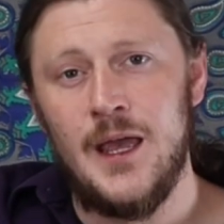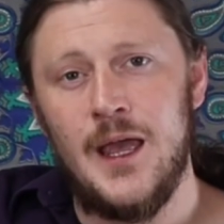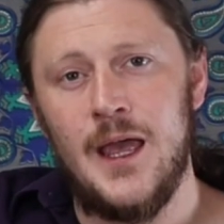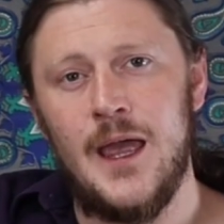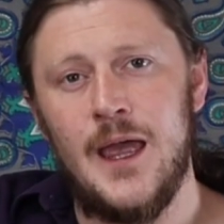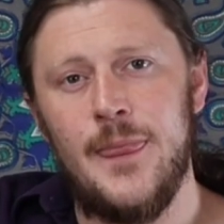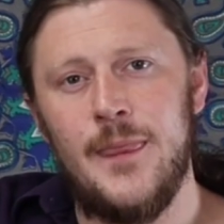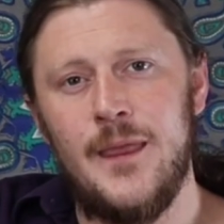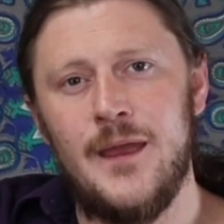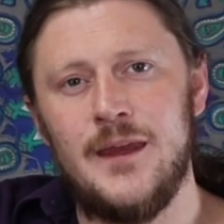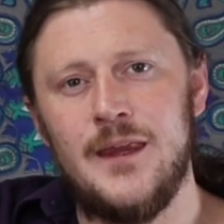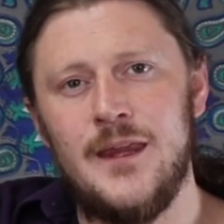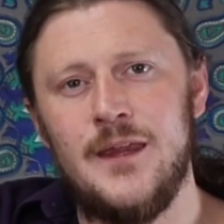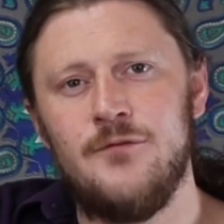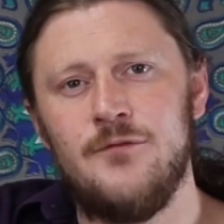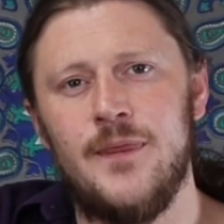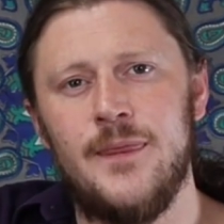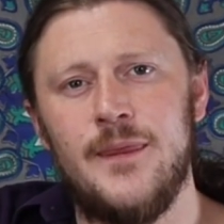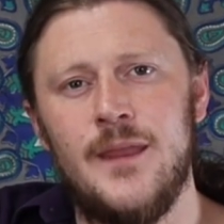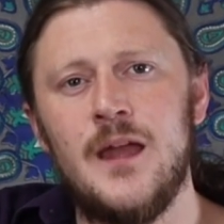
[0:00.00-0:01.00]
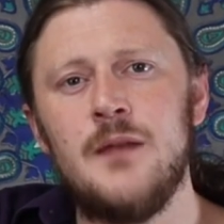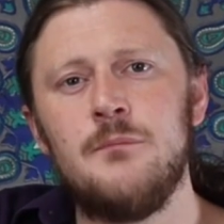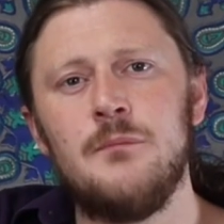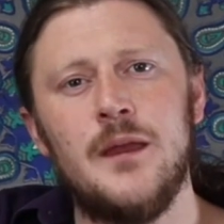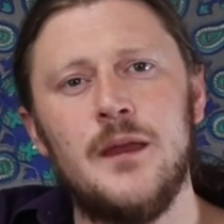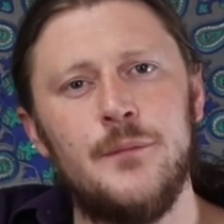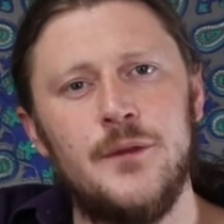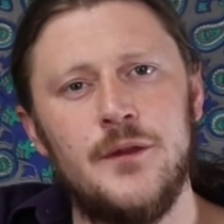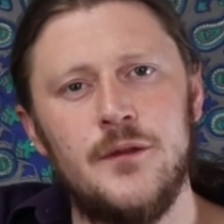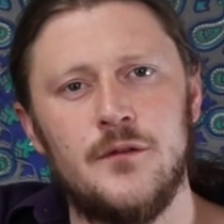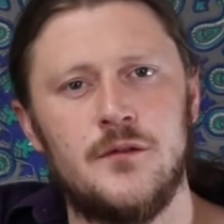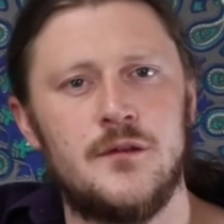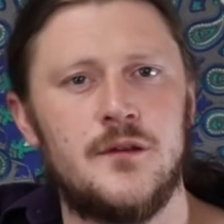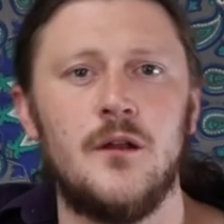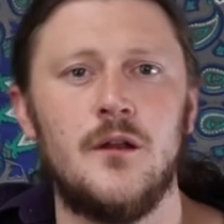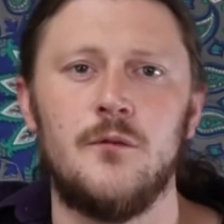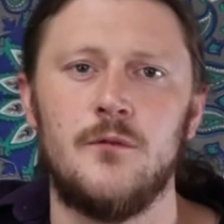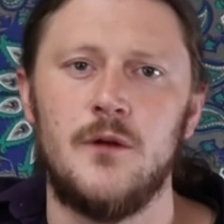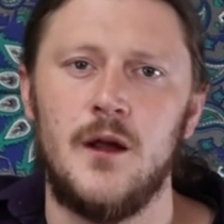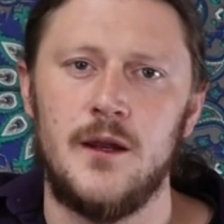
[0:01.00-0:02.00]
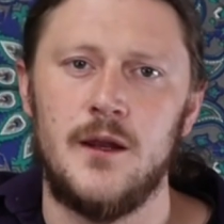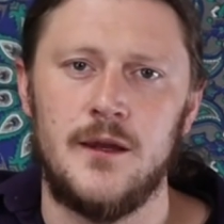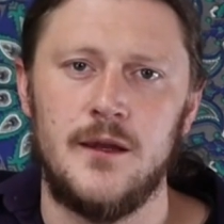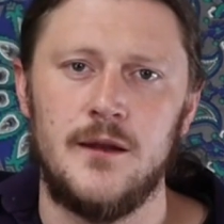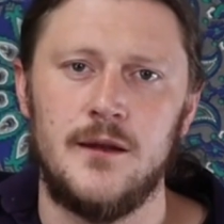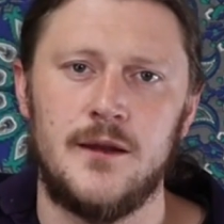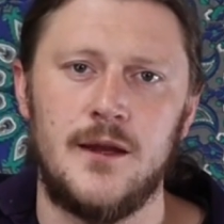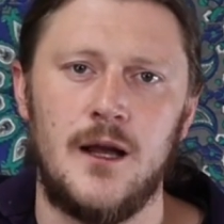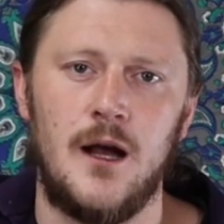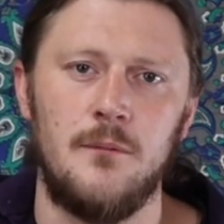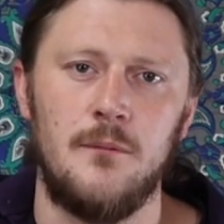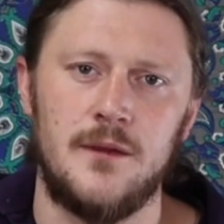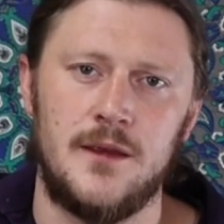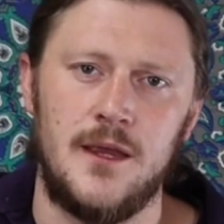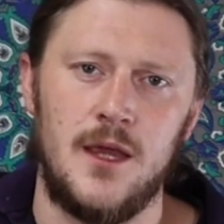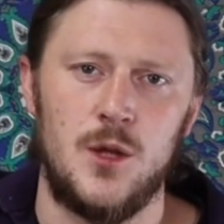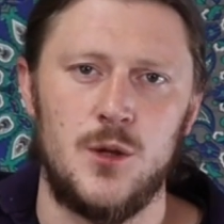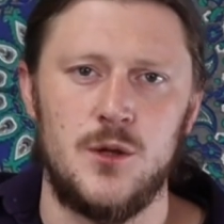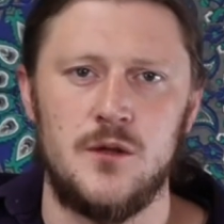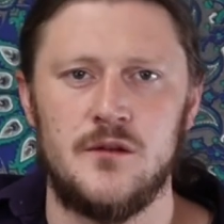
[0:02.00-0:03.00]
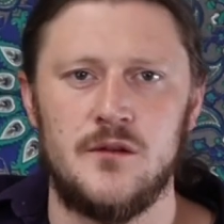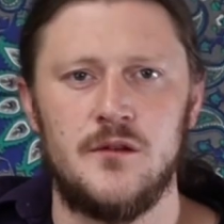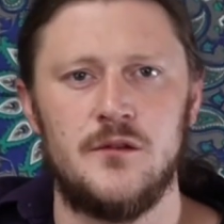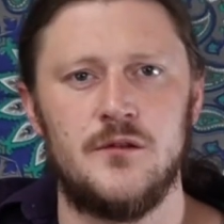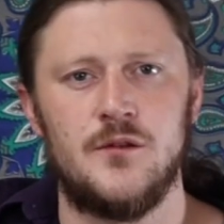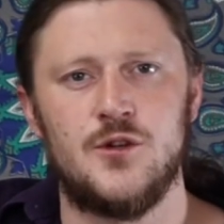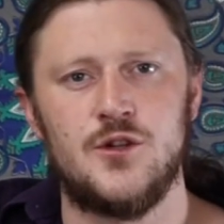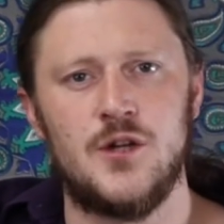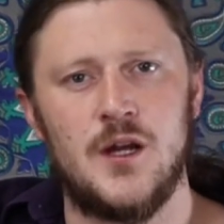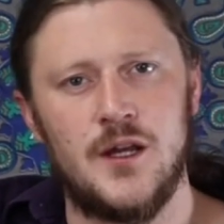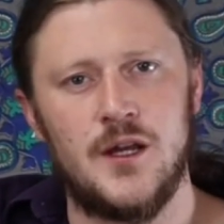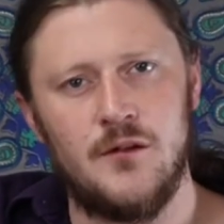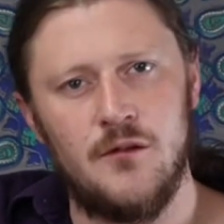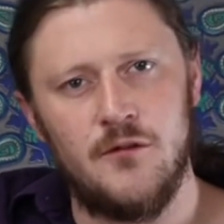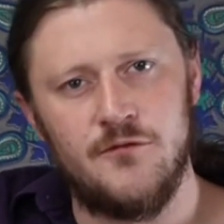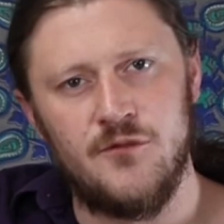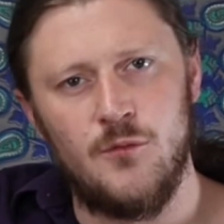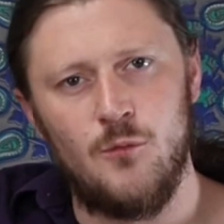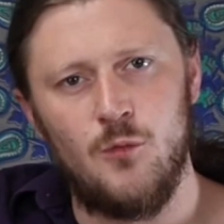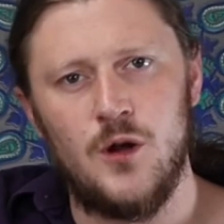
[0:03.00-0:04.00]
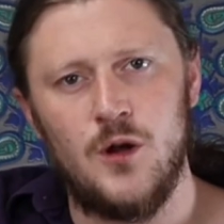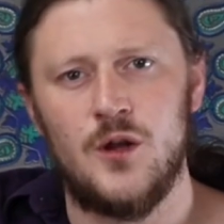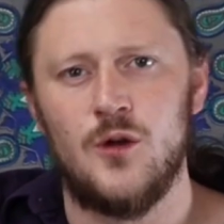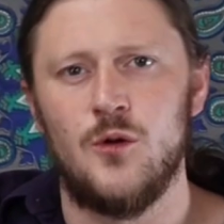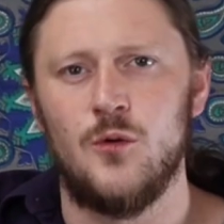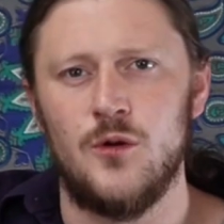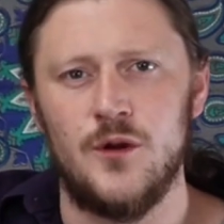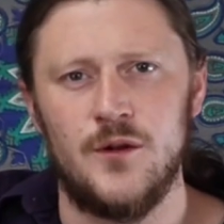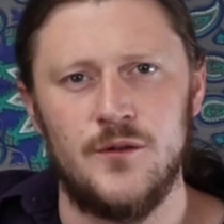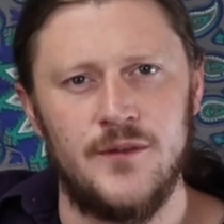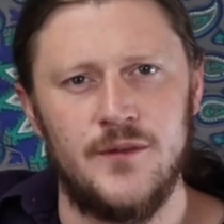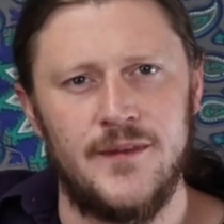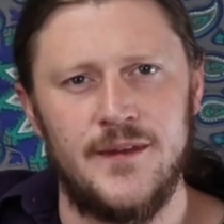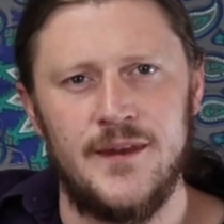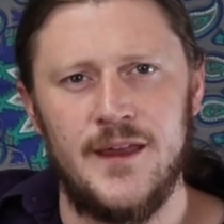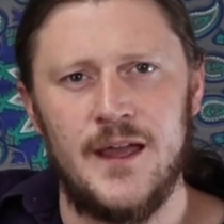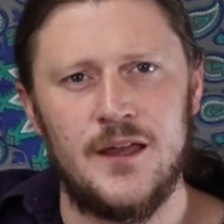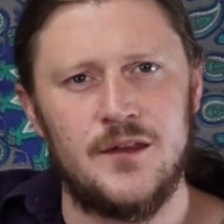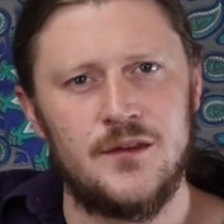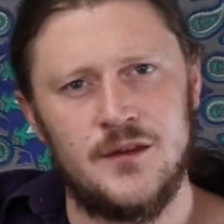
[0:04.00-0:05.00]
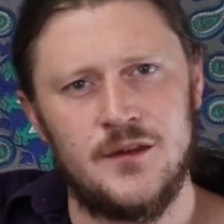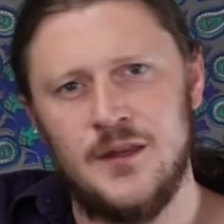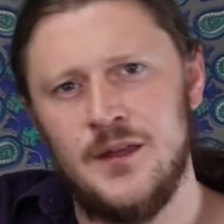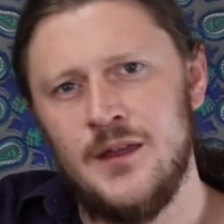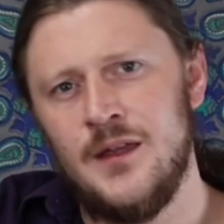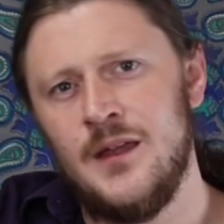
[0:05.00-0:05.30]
And then even then maybe you're still running into complications because you're trying to go from one chord to the next.